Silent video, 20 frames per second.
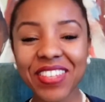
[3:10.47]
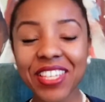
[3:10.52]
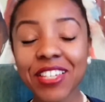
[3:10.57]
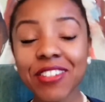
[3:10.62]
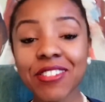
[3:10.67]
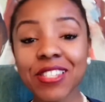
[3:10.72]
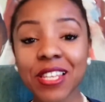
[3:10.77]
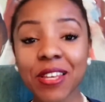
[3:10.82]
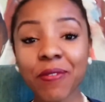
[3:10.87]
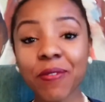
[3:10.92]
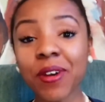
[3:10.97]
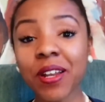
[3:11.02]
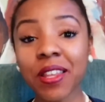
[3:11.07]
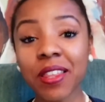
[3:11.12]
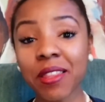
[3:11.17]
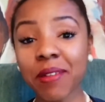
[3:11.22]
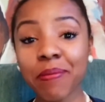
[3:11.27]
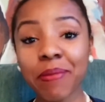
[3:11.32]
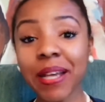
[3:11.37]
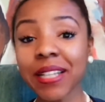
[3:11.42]
using one
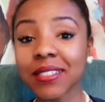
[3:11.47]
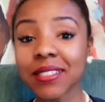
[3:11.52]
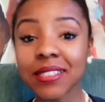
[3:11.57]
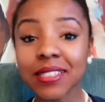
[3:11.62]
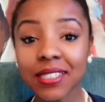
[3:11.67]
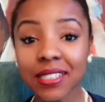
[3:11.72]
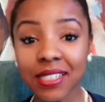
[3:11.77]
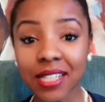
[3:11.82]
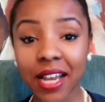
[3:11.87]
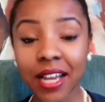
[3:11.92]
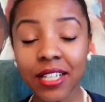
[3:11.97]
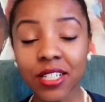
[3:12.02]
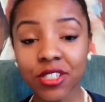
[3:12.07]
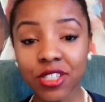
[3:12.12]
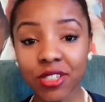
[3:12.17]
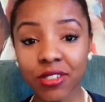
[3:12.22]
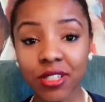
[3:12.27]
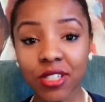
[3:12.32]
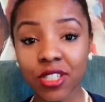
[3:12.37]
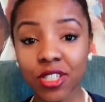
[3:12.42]
of the best
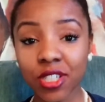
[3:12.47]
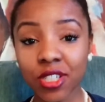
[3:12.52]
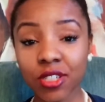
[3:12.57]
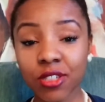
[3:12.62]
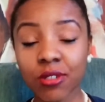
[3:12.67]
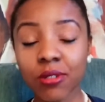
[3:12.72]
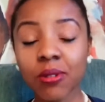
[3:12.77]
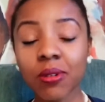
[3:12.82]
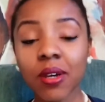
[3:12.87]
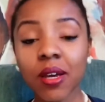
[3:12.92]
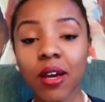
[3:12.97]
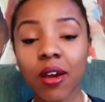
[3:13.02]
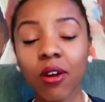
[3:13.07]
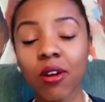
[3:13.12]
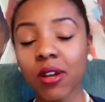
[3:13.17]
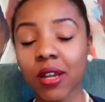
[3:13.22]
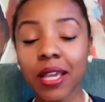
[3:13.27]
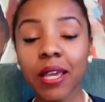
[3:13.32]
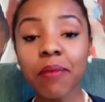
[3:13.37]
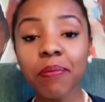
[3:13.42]
designs you can do
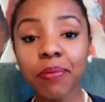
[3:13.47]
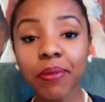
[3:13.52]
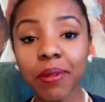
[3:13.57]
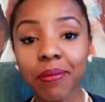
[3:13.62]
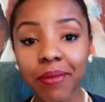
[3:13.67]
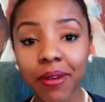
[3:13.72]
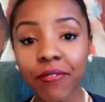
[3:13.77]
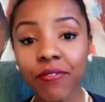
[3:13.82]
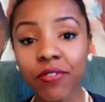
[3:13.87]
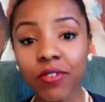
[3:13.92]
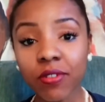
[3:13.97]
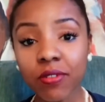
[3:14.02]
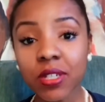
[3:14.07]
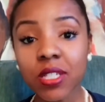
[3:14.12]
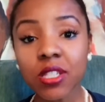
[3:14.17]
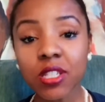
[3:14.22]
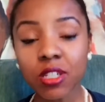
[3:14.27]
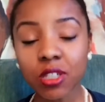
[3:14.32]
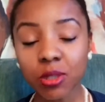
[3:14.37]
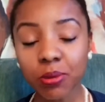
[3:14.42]
or implement for
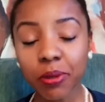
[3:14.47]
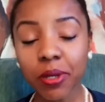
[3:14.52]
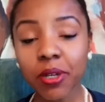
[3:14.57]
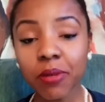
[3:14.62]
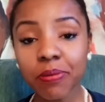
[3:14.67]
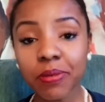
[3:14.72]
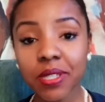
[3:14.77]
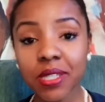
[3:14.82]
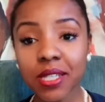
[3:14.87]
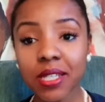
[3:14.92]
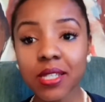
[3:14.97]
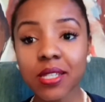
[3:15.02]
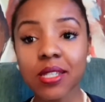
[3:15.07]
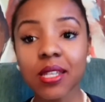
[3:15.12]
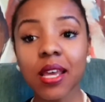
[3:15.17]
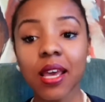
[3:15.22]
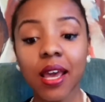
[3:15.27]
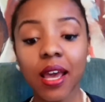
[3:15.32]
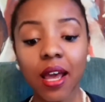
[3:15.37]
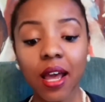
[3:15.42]
research purposes,